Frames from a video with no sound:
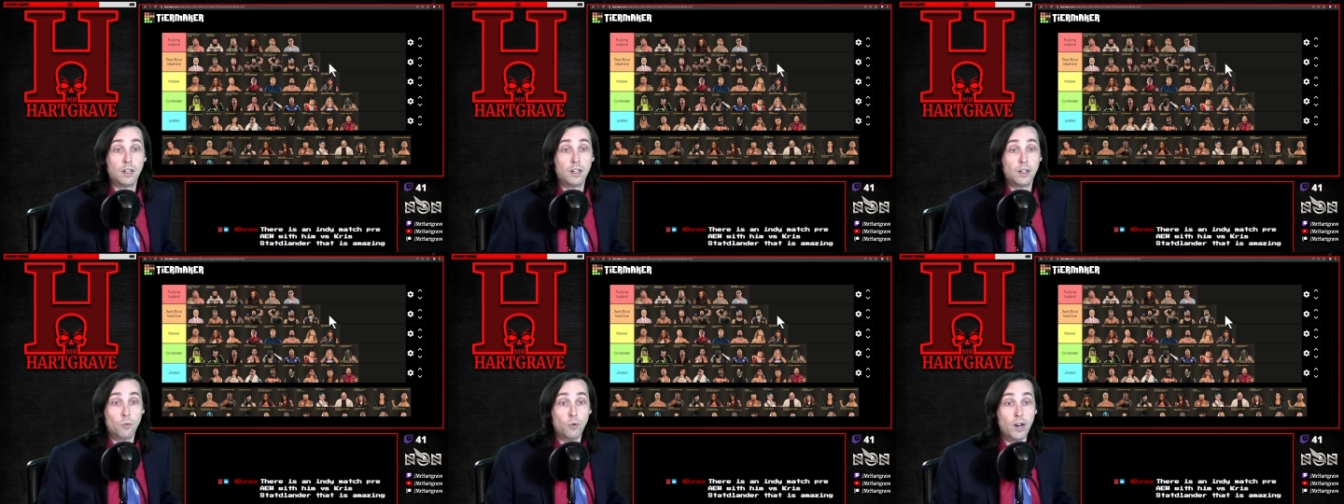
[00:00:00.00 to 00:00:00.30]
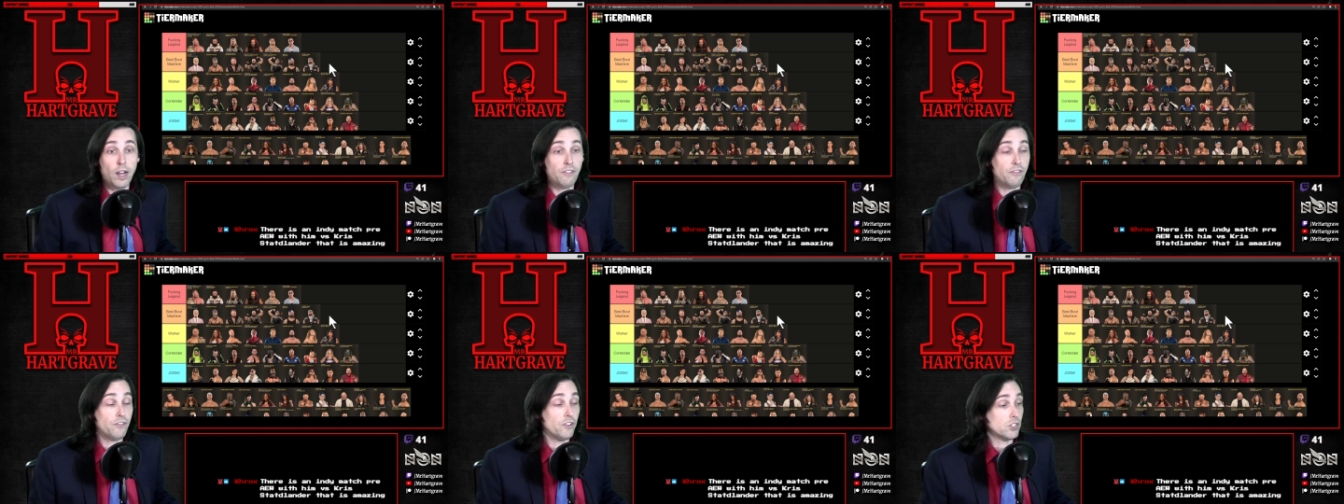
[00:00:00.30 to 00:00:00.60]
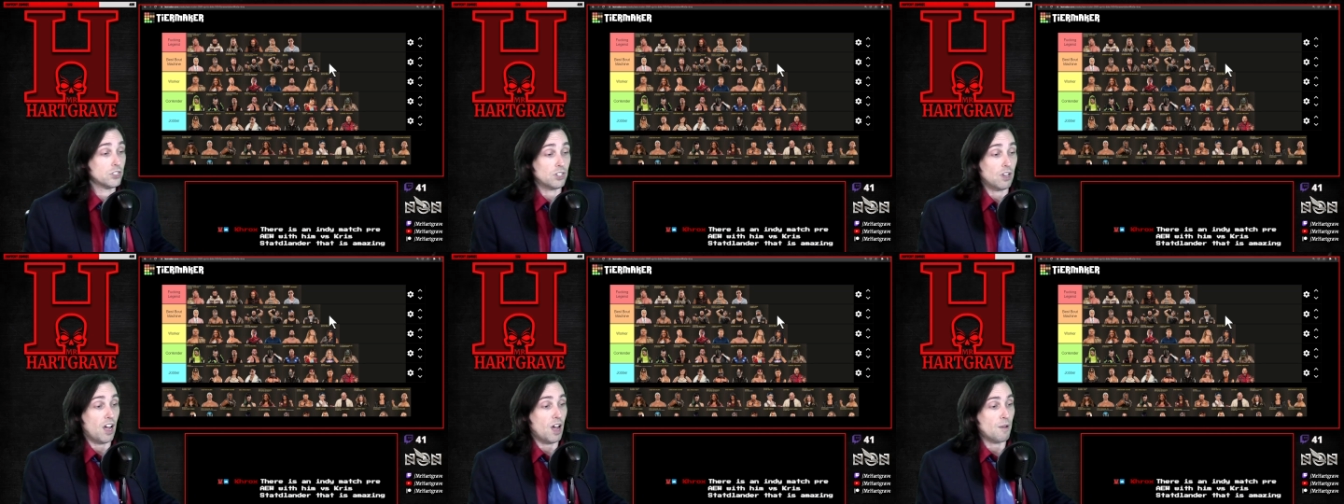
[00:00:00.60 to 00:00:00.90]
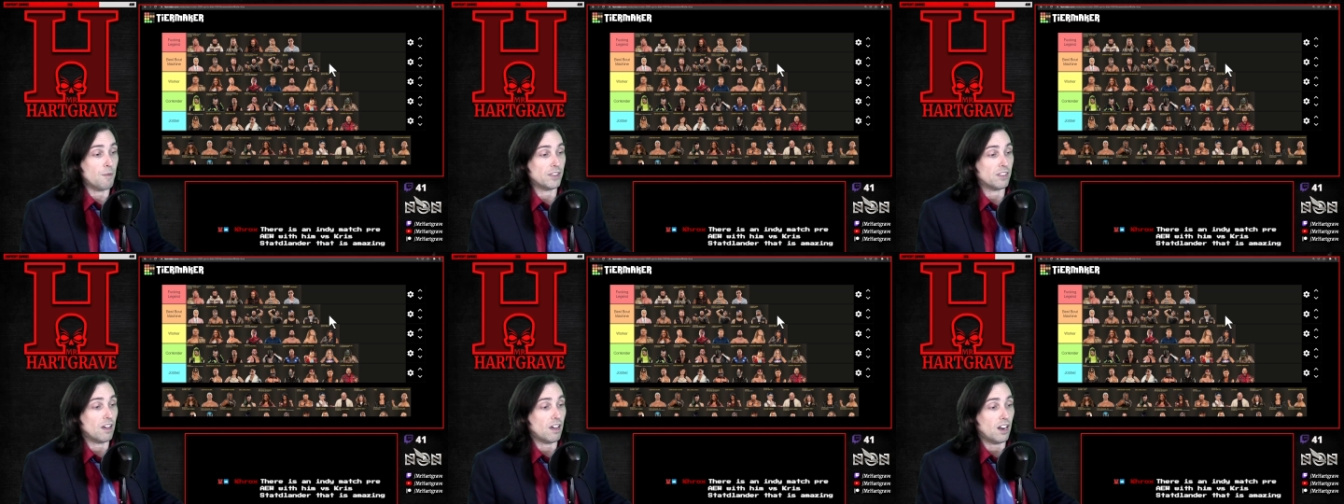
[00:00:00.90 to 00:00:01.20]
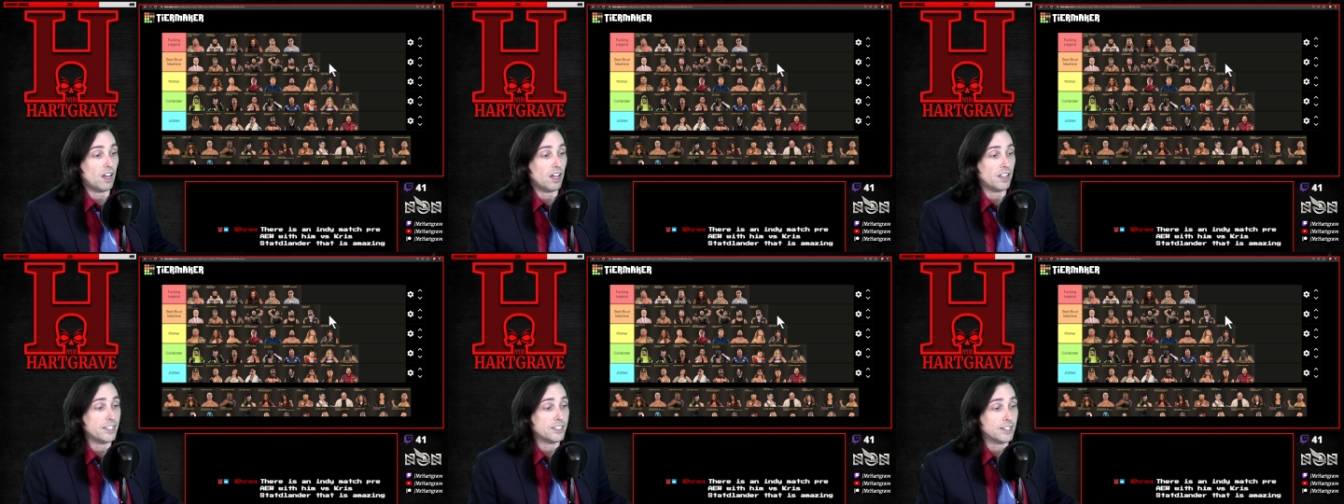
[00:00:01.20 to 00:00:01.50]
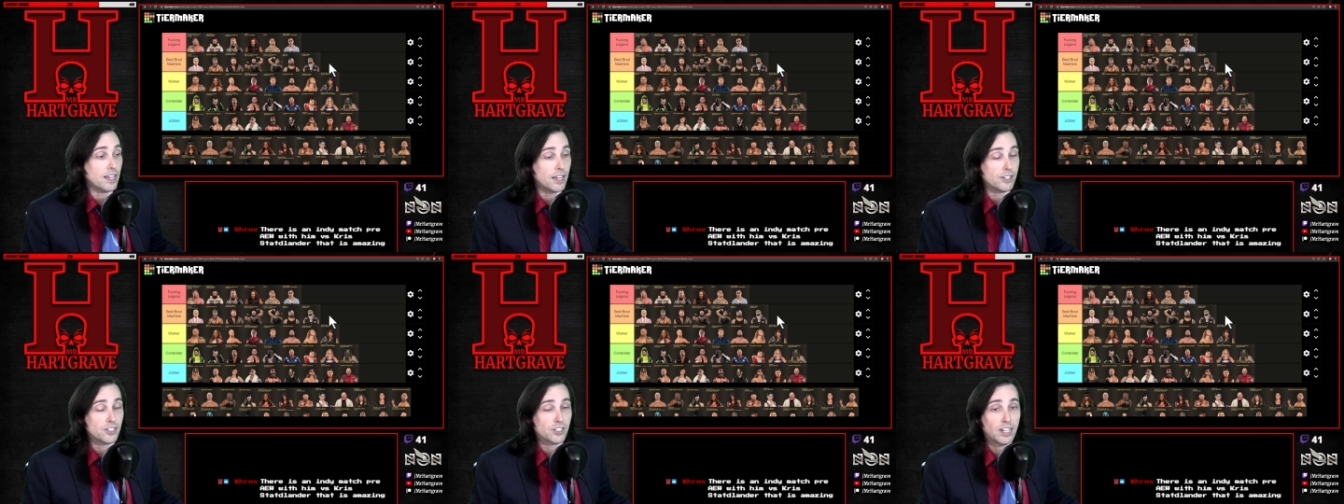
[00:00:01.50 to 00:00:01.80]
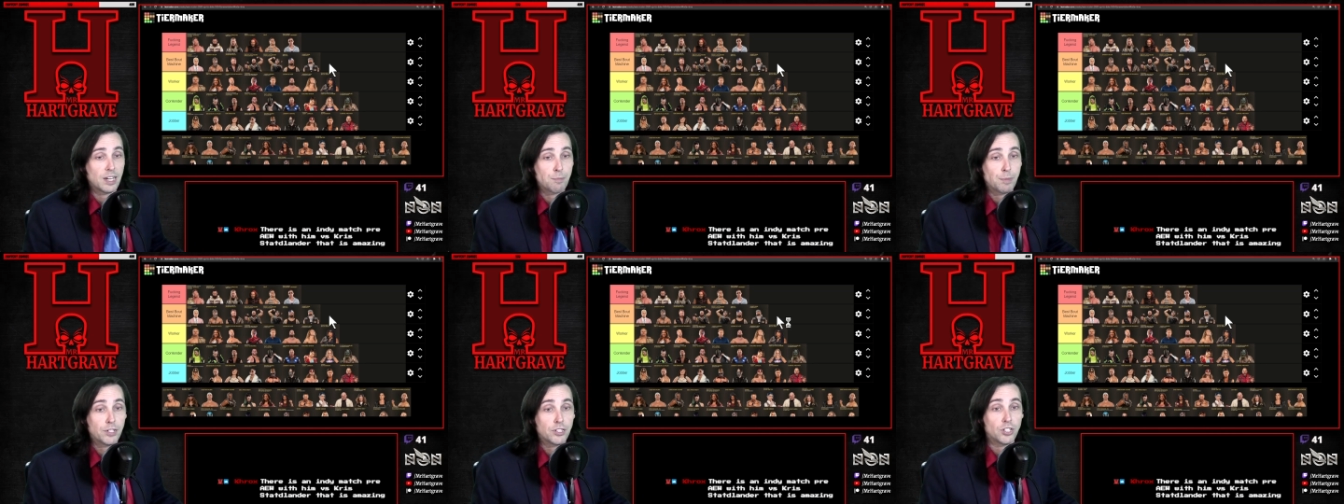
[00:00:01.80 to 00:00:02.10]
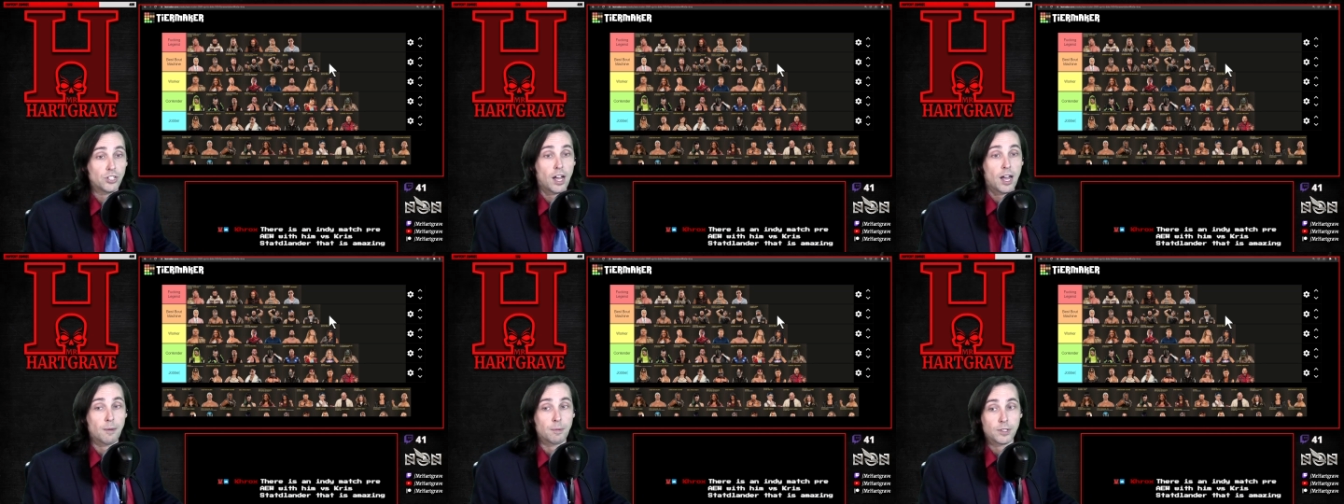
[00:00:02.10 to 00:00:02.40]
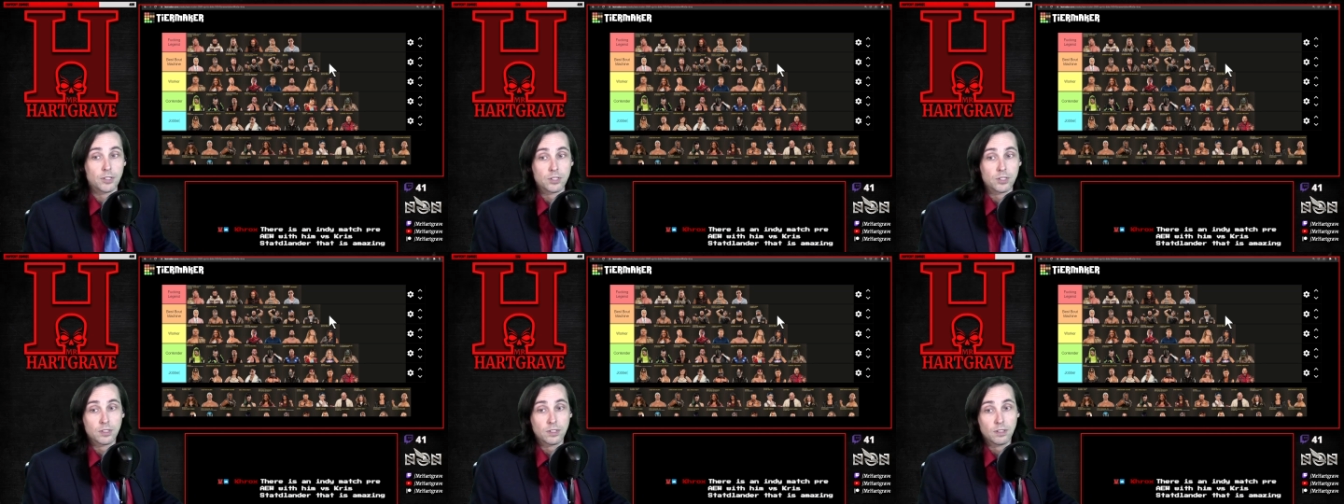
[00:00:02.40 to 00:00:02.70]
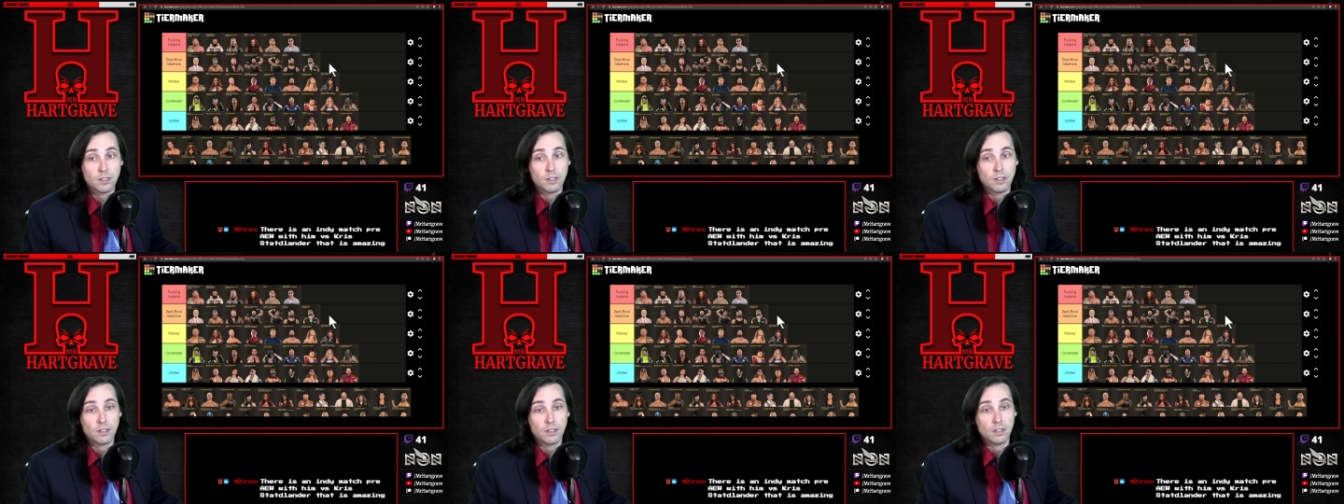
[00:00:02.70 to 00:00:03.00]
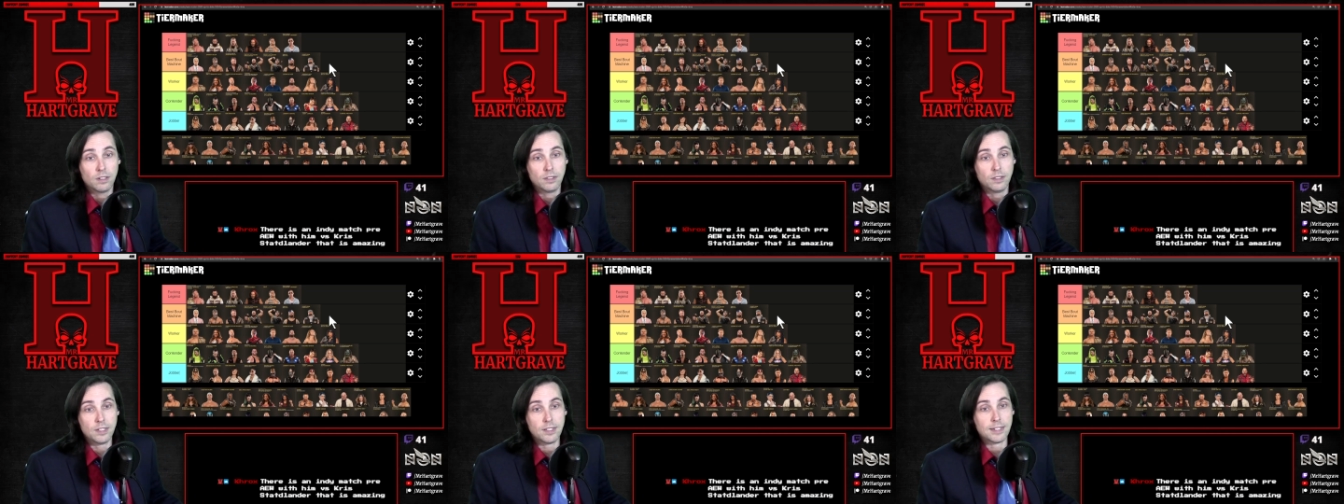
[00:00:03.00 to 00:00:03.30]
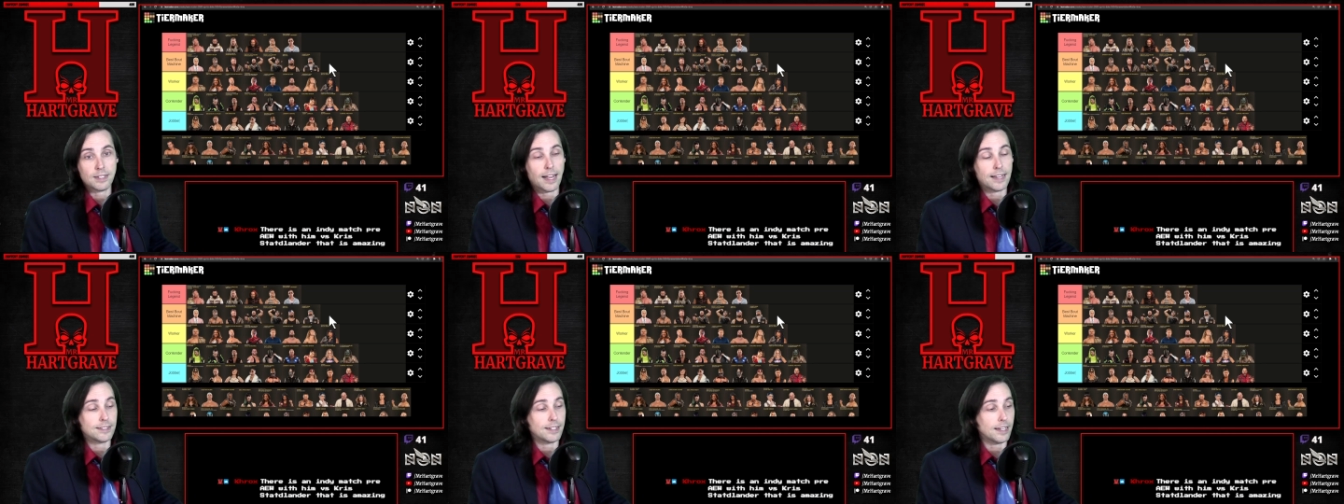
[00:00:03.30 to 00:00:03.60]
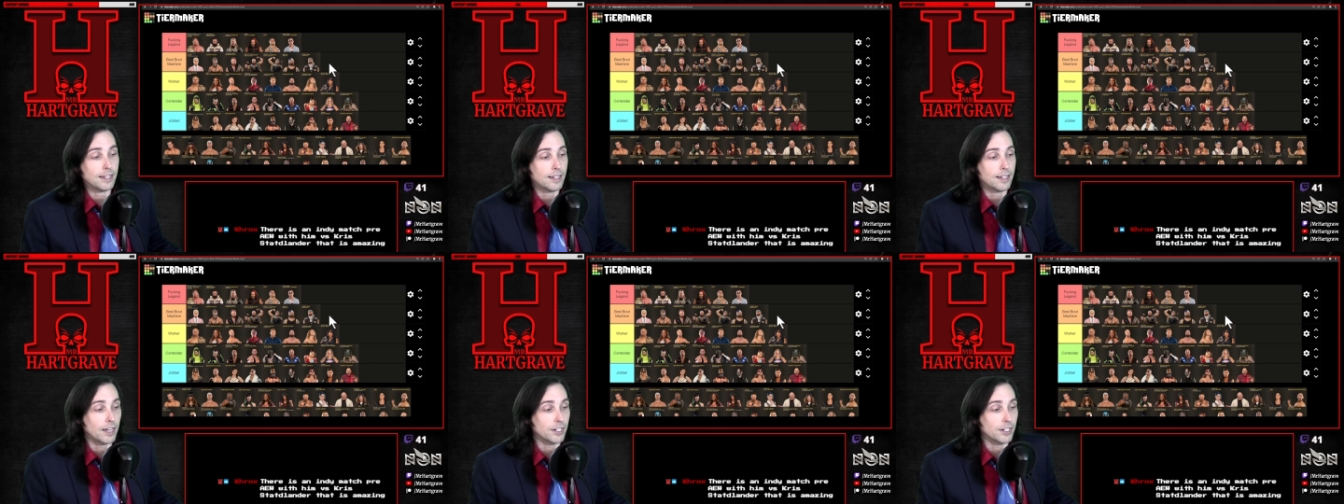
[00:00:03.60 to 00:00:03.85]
When I first saw them, I thought, these guys are going to be jobbers. These guys ain't got